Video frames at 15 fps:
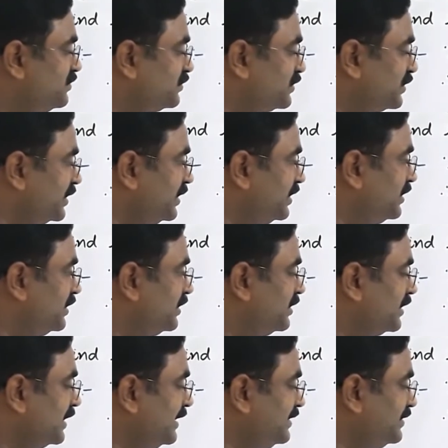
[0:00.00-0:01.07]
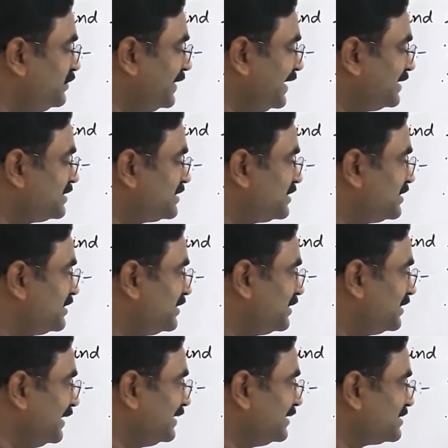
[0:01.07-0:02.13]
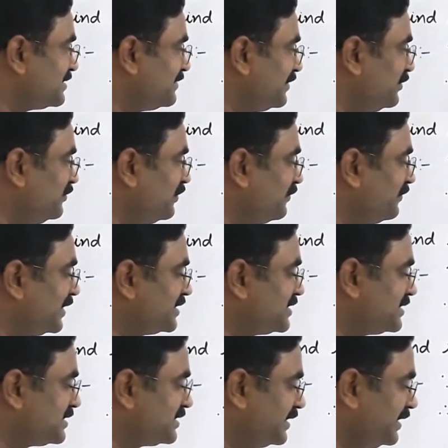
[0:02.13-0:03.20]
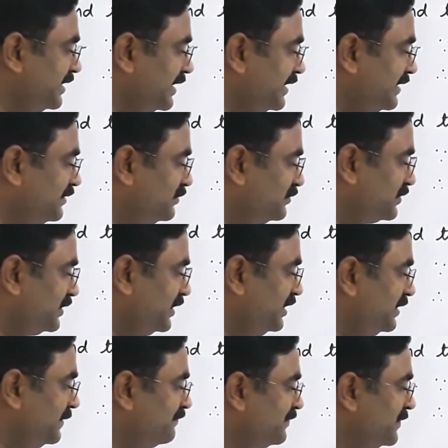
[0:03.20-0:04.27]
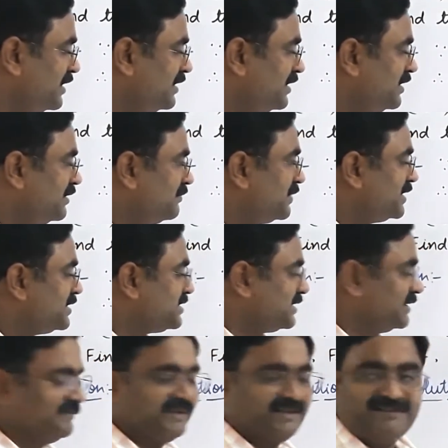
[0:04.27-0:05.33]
3, a into x, that is the value of x is 3, a into 3 plus 7.